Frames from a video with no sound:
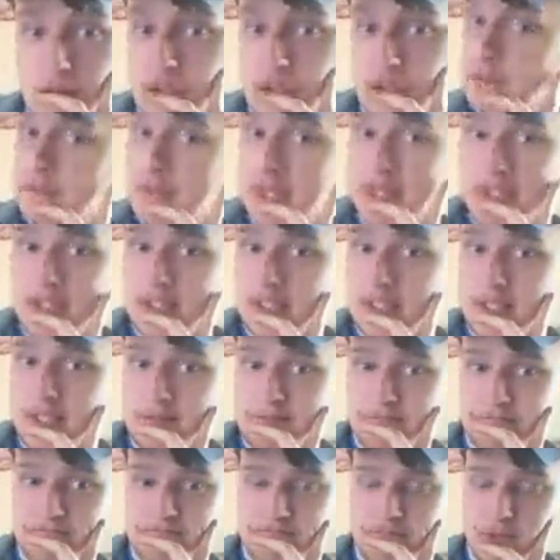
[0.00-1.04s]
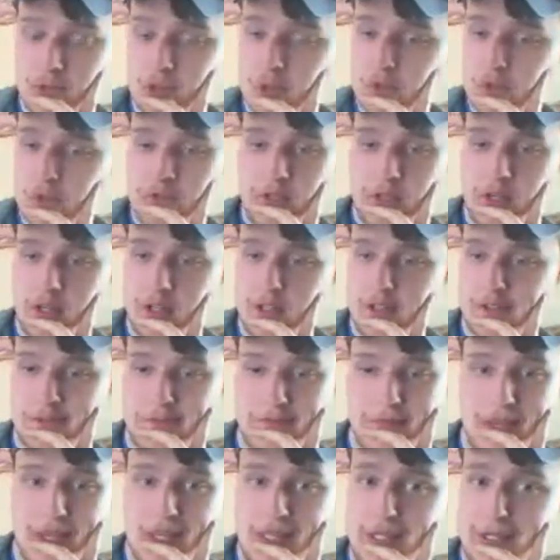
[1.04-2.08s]
I ain't making it up. It's too serious to
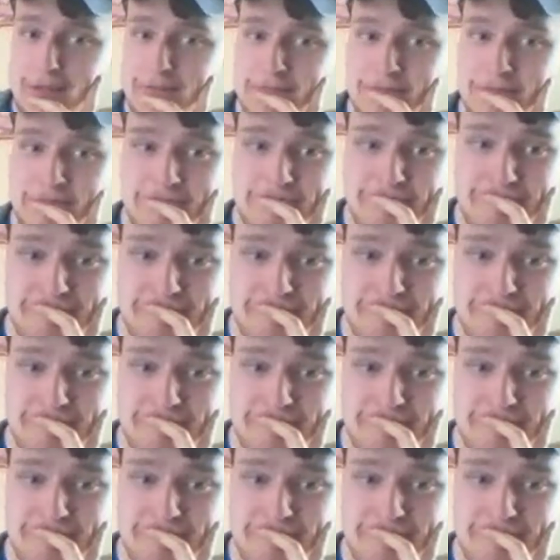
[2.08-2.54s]
make up.